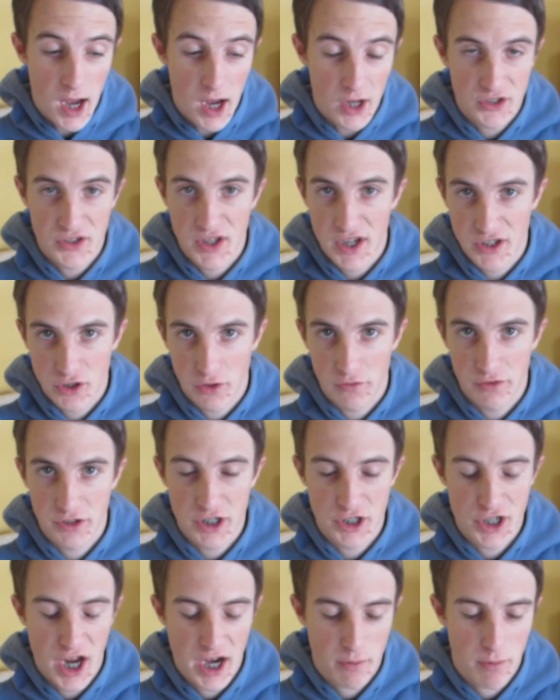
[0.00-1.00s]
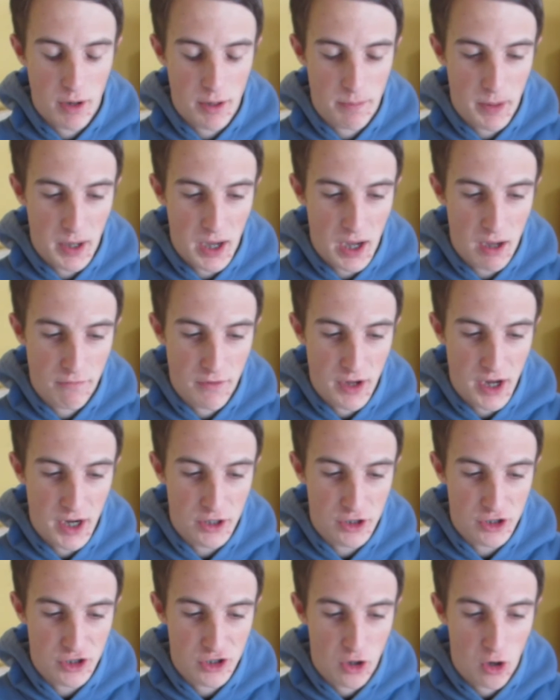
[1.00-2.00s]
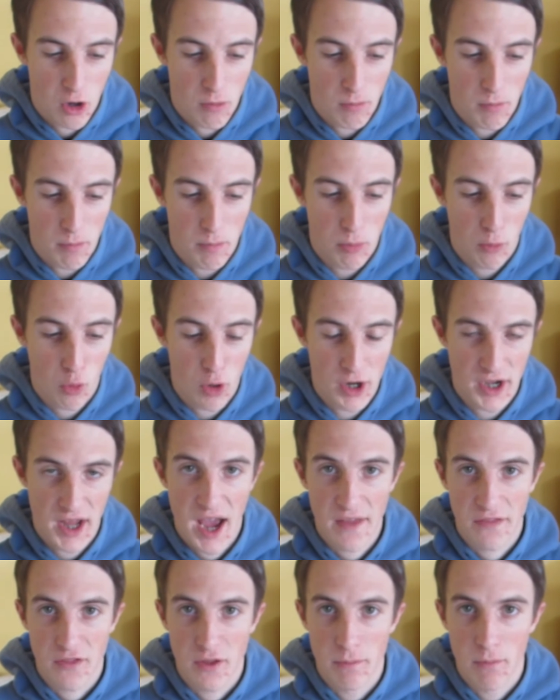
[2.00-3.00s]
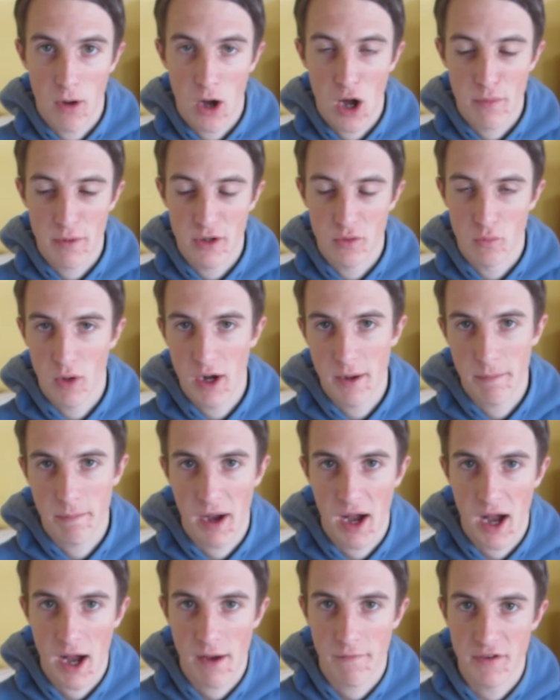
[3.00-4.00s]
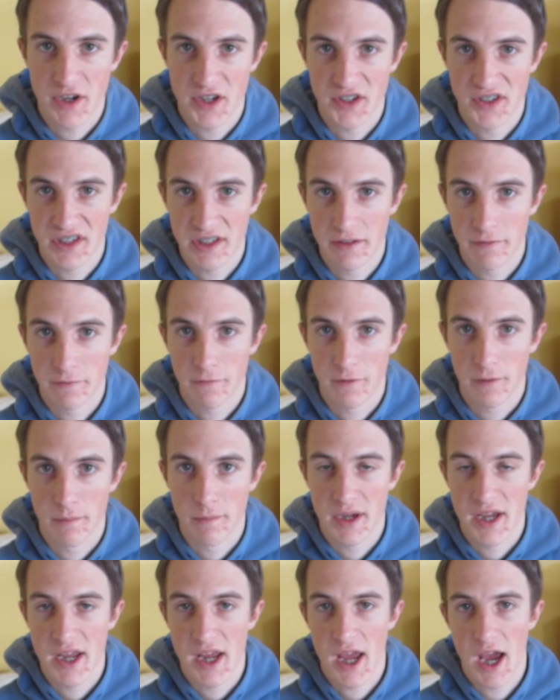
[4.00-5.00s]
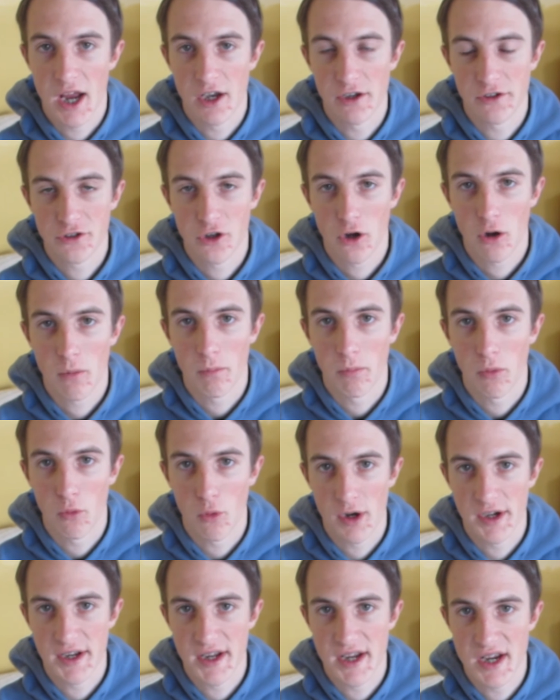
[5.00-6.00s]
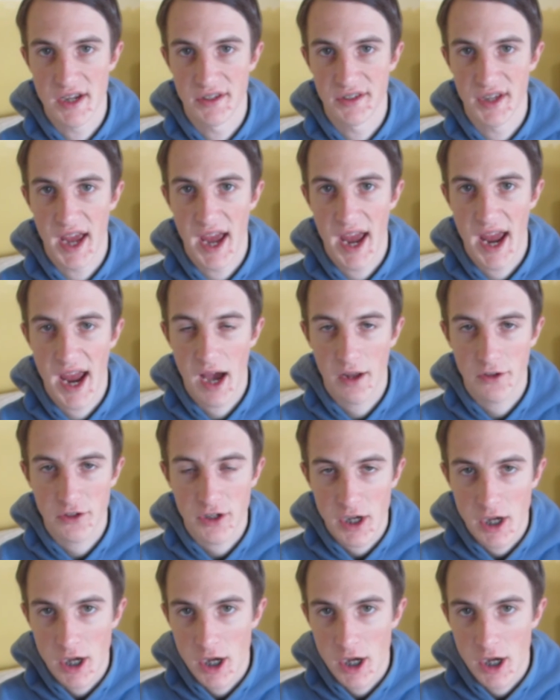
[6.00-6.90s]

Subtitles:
So that's obviously Jack Redpath and Tom Boyd. At the moment, Redpath is in for me and Tom Boyd is out.